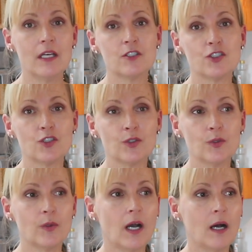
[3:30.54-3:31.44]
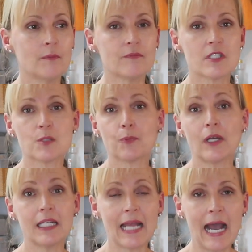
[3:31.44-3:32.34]
to
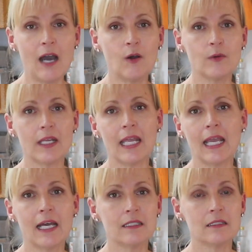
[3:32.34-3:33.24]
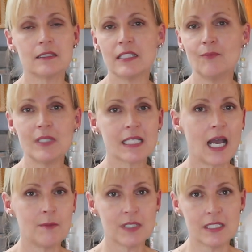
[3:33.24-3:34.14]
spread it out and give me
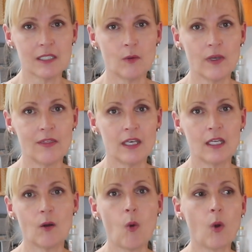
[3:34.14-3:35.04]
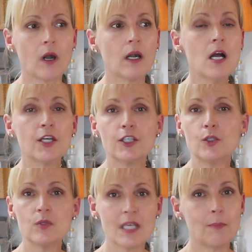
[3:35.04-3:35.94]
time to deal with it, or
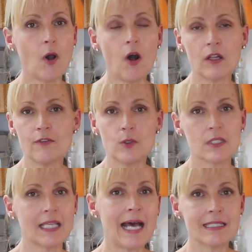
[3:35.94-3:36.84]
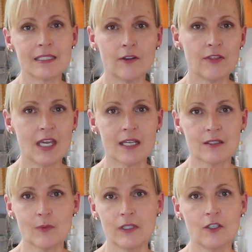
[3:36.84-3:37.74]
use up all of those last little
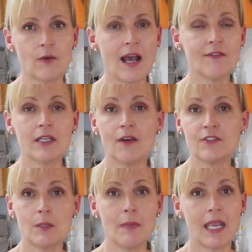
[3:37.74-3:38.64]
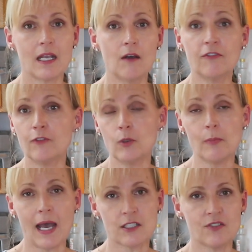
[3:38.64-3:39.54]
things. When you don't have enough to make a full
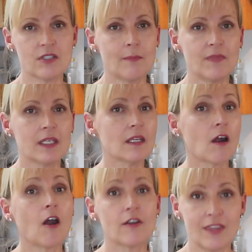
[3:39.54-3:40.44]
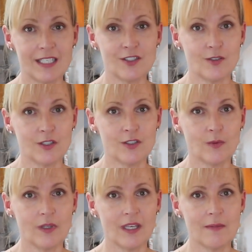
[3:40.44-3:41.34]
batch of something, there are things you can do
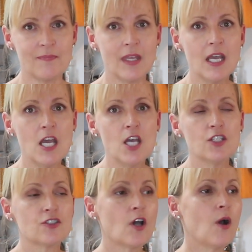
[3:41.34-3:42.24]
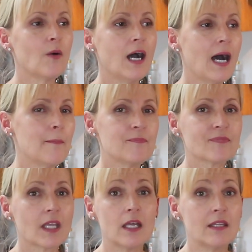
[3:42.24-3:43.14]
with it. So
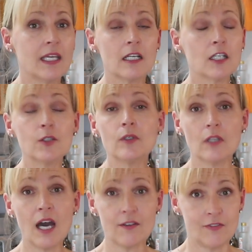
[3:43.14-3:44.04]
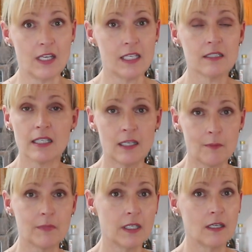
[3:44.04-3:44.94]
they include a lot of things, and
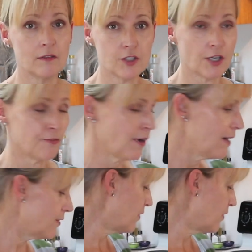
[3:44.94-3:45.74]
I'm going to share 5 of